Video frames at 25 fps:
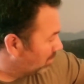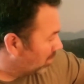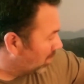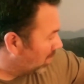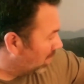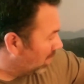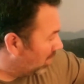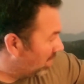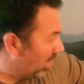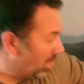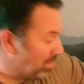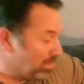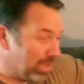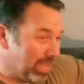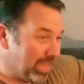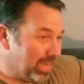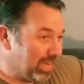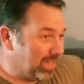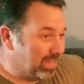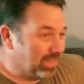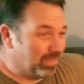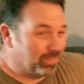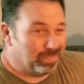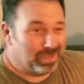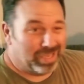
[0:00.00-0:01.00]
They've been
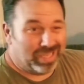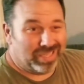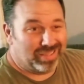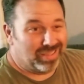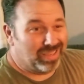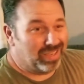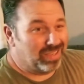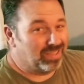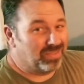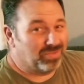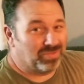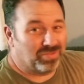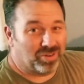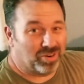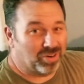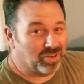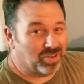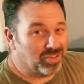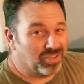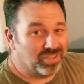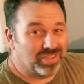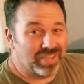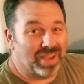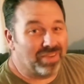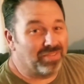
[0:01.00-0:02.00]
in the business for
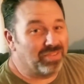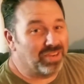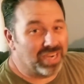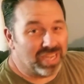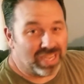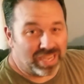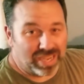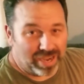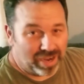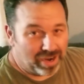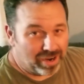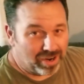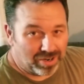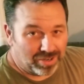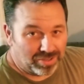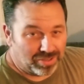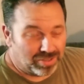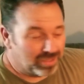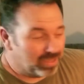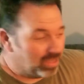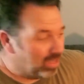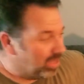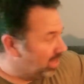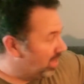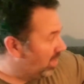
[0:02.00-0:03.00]
70
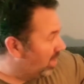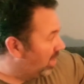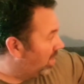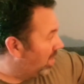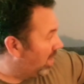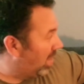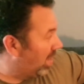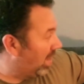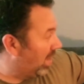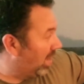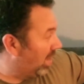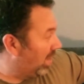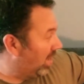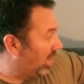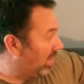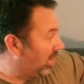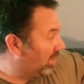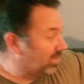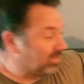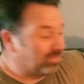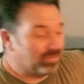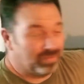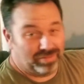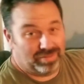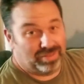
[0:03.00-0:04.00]
years. As
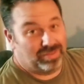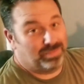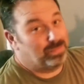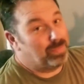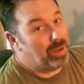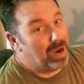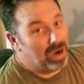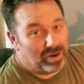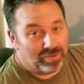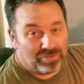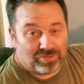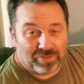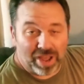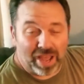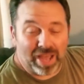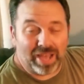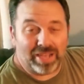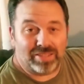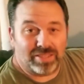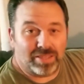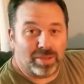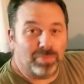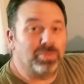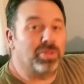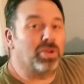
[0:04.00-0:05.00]
a matter of fact,
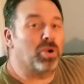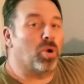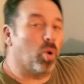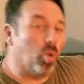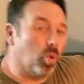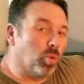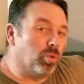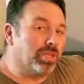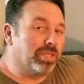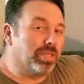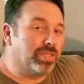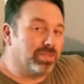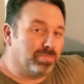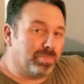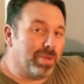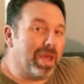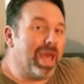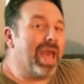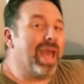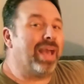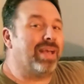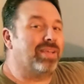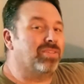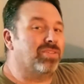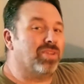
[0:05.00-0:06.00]
some of their oldest
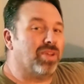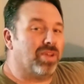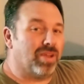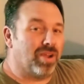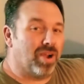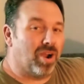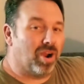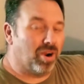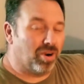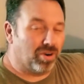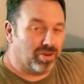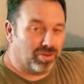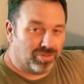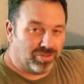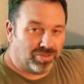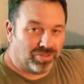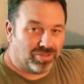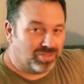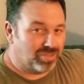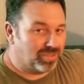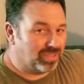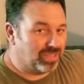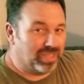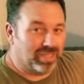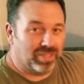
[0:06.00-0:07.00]
packs are
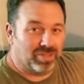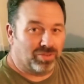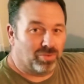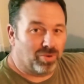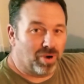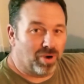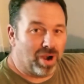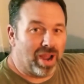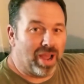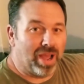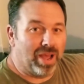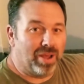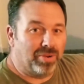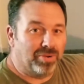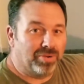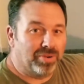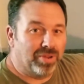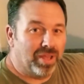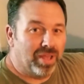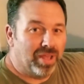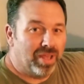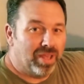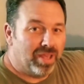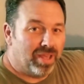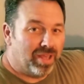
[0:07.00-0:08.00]
still around.
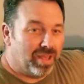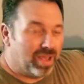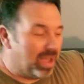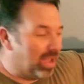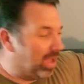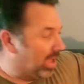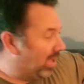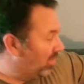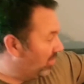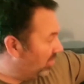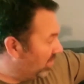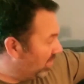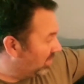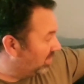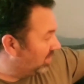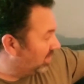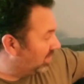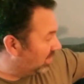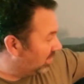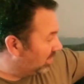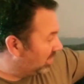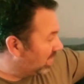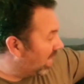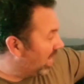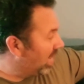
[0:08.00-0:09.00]
This
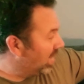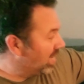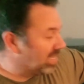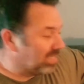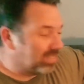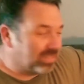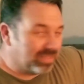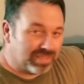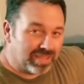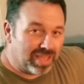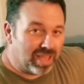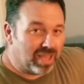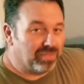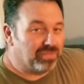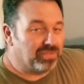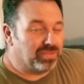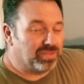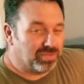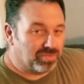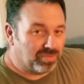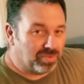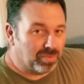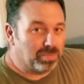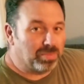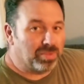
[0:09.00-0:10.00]
design itself
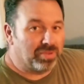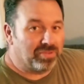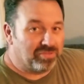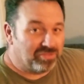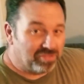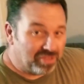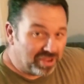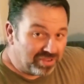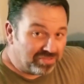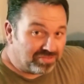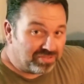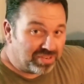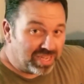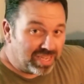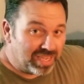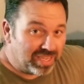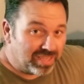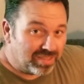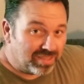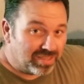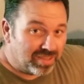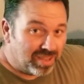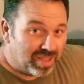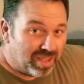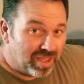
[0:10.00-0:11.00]
is from the
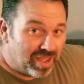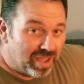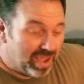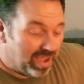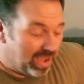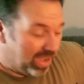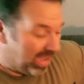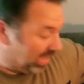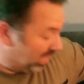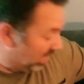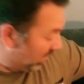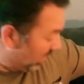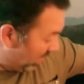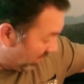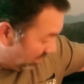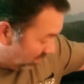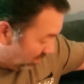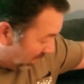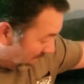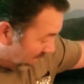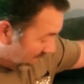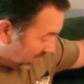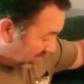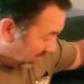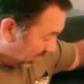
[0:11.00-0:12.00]
50s, and they
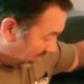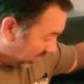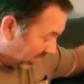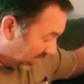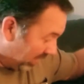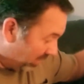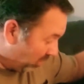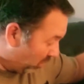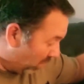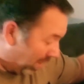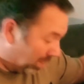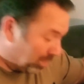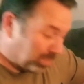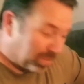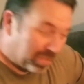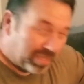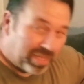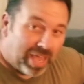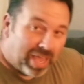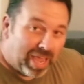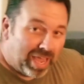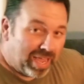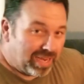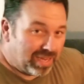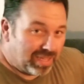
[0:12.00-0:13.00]
basically
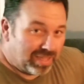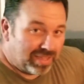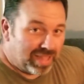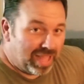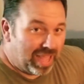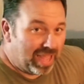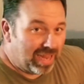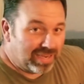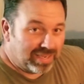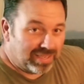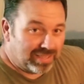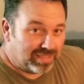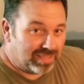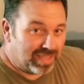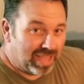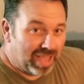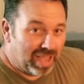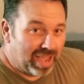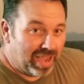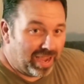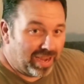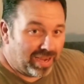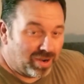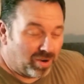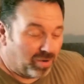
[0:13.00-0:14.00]
replicated that
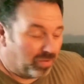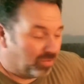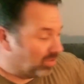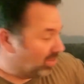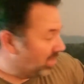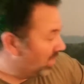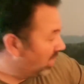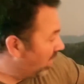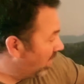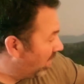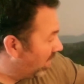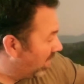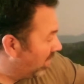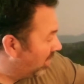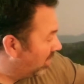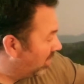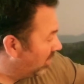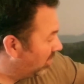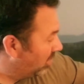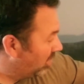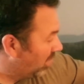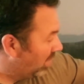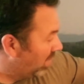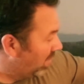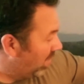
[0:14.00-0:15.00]
design over the
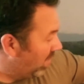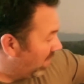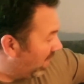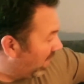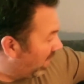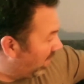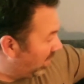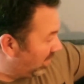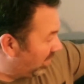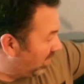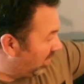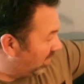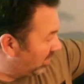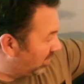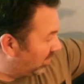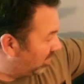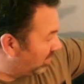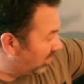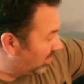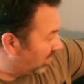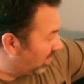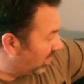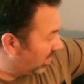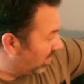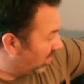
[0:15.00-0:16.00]
years, and this
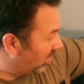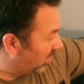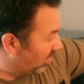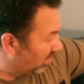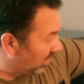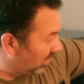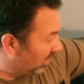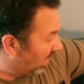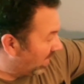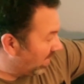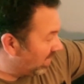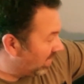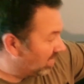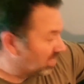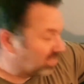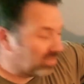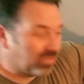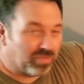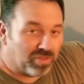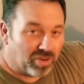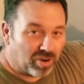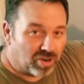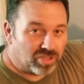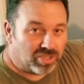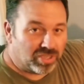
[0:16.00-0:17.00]
is the latest
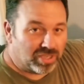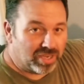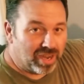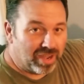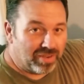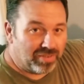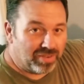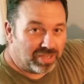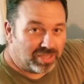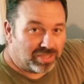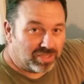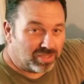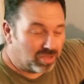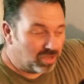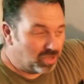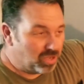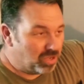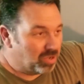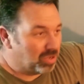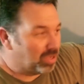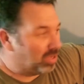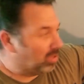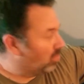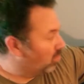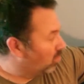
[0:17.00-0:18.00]
version of it, so
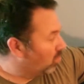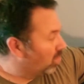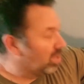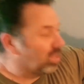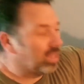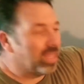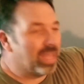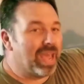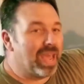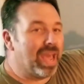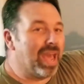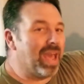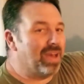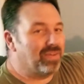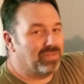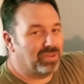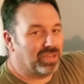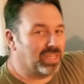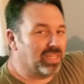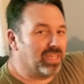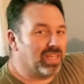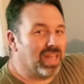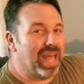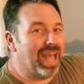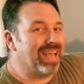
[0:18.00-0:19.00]
you can really have a
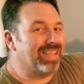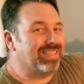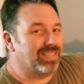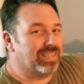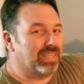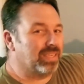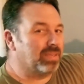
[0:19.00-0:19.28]
classic